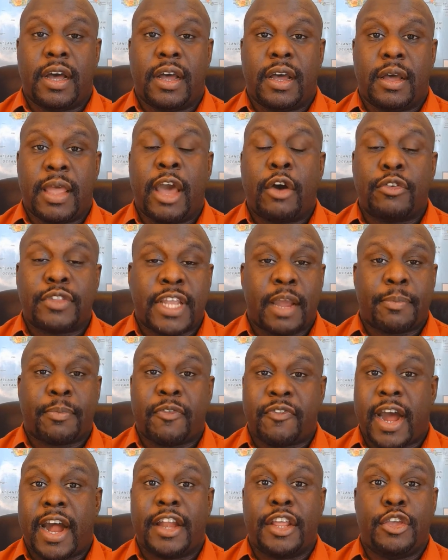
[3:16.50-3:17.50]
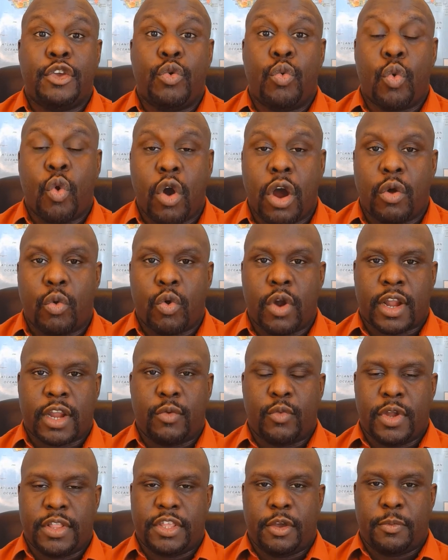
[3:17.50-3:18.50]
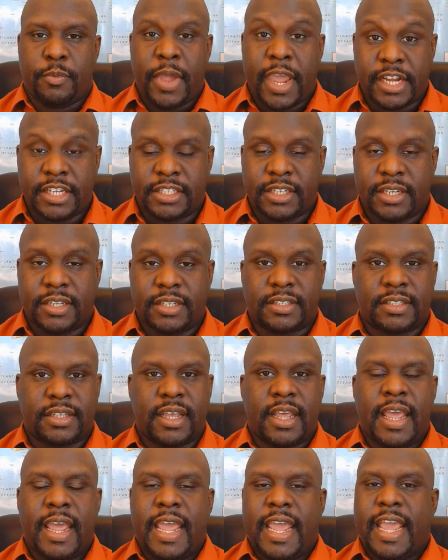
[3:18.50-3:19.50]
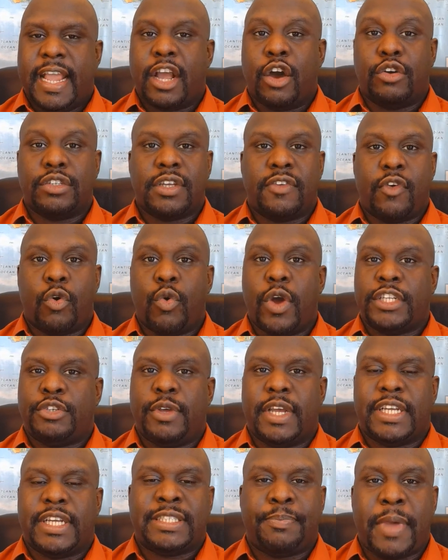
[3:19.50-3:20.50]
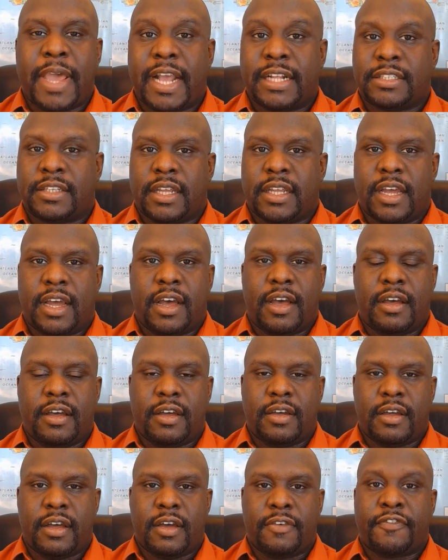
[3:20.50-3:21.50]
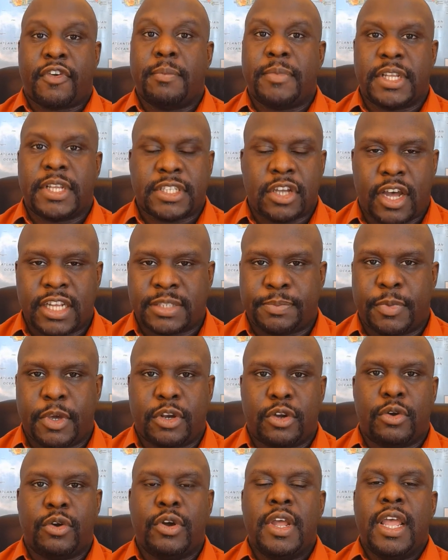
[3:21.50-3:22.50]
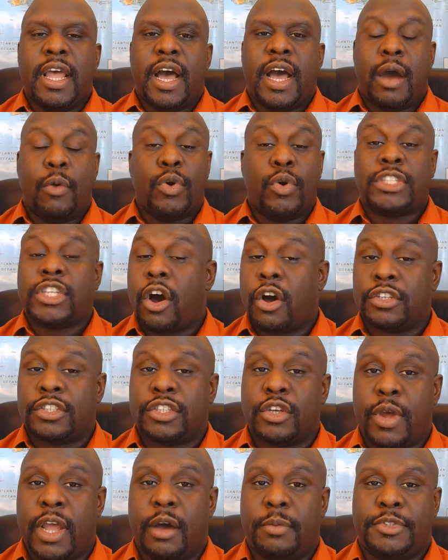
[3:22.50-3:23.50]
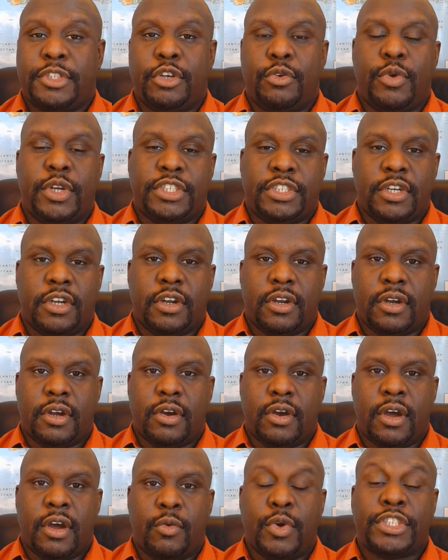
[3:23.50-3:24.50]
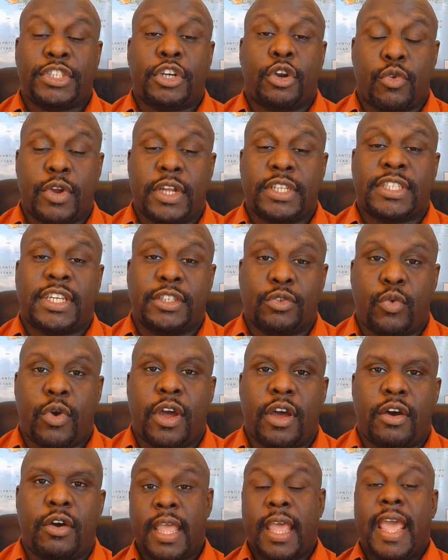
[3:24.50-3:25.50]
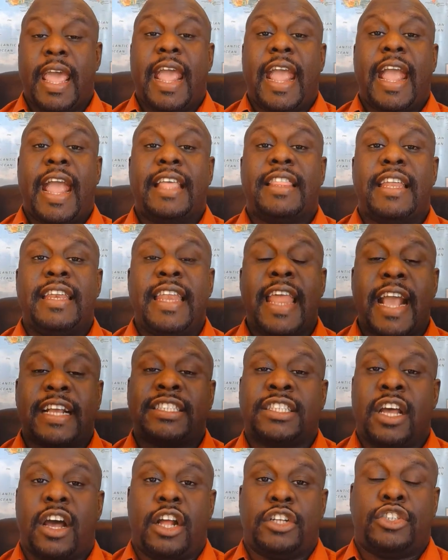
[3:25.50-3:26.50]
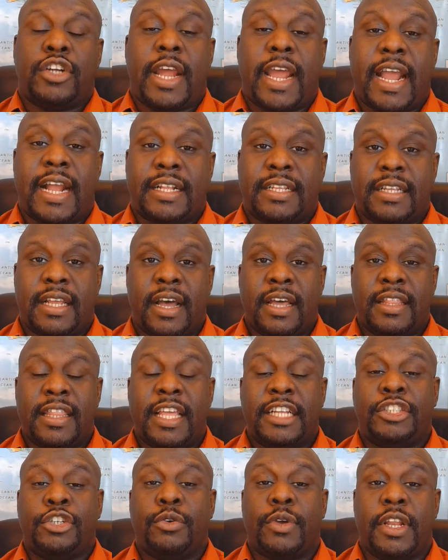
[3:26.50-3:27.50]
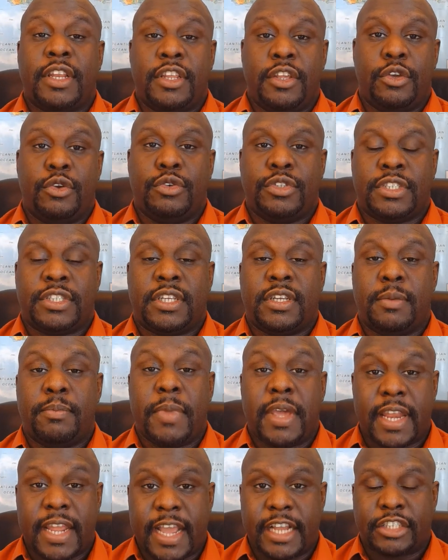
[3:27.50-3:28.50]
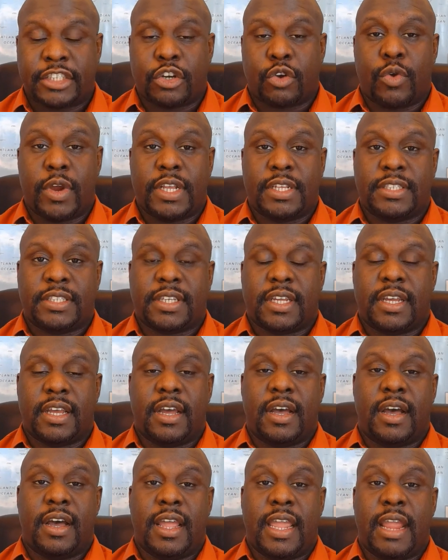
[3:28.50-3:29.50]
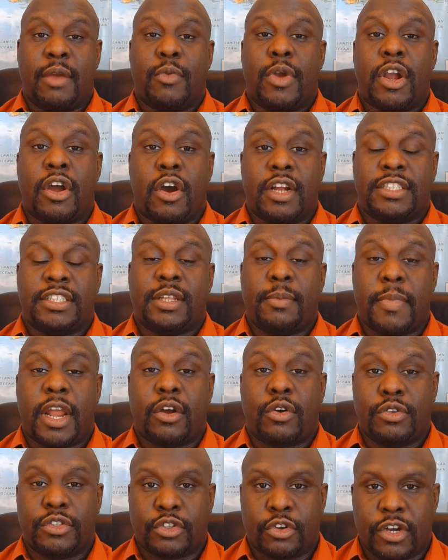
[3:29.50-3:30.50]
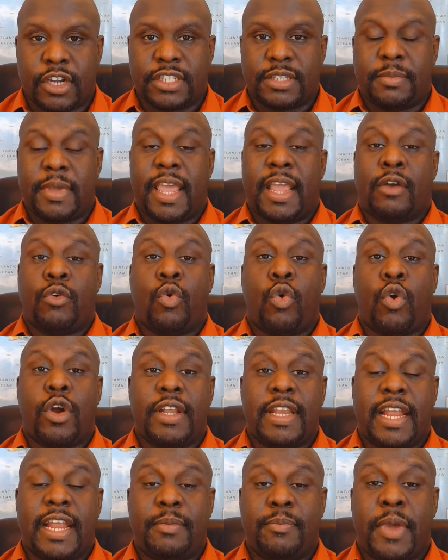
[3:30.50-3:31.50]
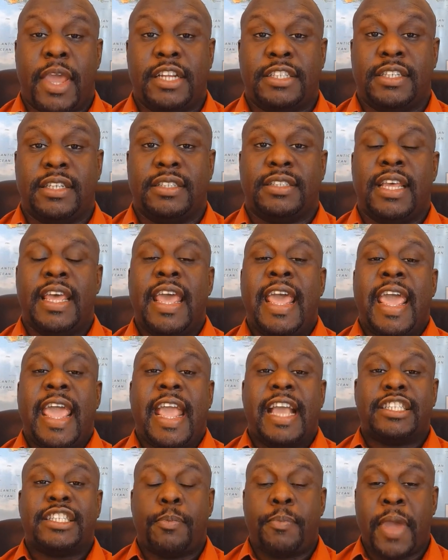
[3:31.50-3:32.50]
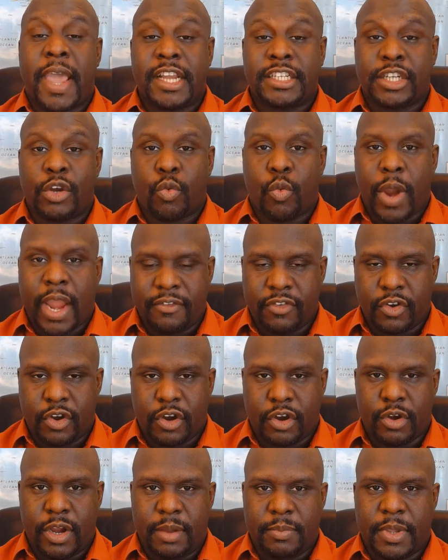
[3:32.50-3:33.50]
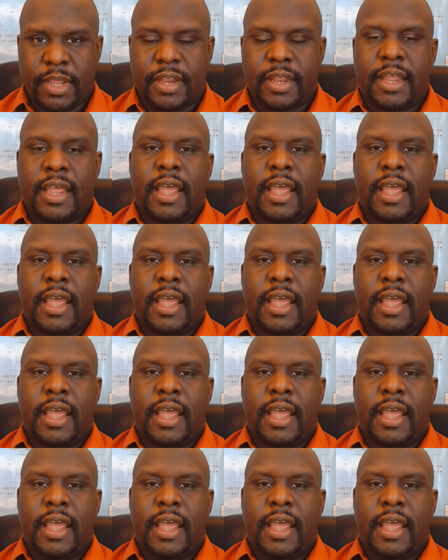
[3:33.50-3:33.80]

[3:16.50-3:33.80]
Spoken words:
healthcare provider you want working with your patients. It goes over what you expect from this hospital, which also helps you with your risk as well. And the next contract that you can use to mitigate your risk in regards to medical tourism and coordinating patients is a patient waiver agreement.